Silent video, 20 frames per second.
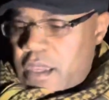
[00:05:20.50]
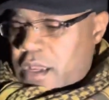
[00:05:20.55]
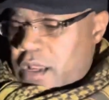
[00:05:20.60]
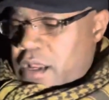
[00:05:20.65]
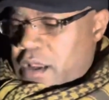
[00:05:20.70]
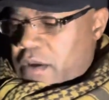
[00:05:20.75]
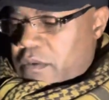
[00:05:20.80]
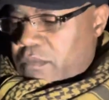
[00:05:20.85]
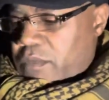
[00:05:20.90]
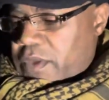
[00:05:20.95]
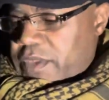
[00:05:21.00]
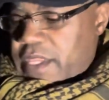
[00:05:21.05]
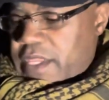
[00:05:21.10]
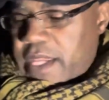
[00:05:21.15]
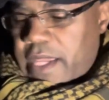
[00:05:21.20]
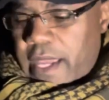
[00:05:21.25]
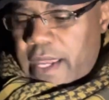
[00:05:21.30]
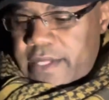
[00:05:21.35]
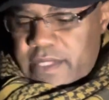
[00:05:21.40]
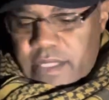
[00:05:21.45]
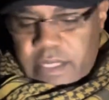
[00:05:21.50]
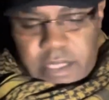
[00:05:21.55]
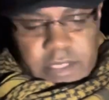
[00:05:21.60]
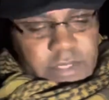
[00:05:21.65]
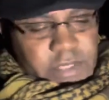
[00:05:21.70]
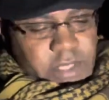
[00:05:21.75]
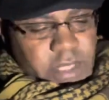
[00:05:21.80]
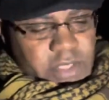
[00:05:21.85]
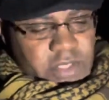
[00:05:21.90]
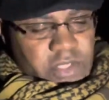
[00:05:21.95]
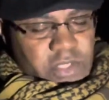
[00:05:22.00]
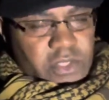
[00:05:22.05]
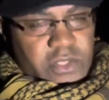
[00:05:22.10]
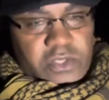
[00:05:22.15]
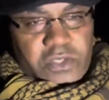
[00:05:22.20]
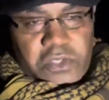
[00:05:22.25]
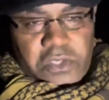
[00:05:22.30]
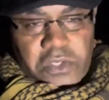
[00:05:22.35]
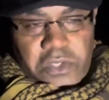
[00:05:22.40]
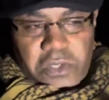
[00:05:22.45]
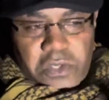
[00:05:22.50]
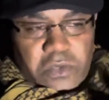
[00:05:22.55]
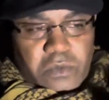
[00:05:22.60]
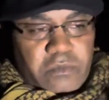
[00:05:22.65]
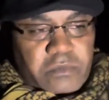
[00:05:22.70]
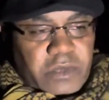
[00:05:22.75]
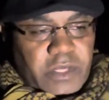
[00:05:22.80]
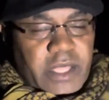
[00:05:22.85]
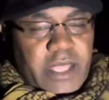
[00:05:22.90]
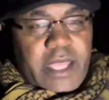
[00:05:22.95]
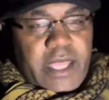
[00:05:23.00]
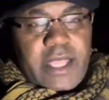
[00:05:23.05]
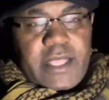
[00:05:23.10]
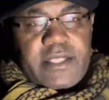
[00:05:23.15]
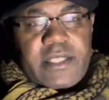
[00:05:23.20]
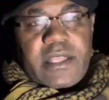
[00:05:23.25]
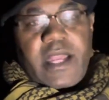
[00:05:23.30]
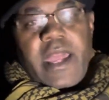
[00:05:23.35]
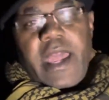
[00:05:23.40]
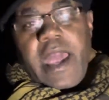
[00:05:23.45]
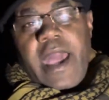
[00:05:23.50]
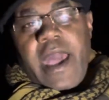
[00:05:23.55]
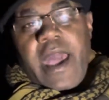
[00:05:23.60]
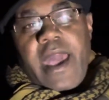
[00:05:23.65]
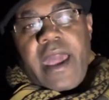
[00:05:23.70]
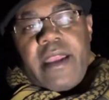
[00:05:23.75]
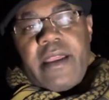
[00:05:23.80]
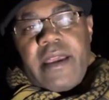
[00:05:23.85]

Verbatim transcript: Um, one thing I did is I took two blades that I had.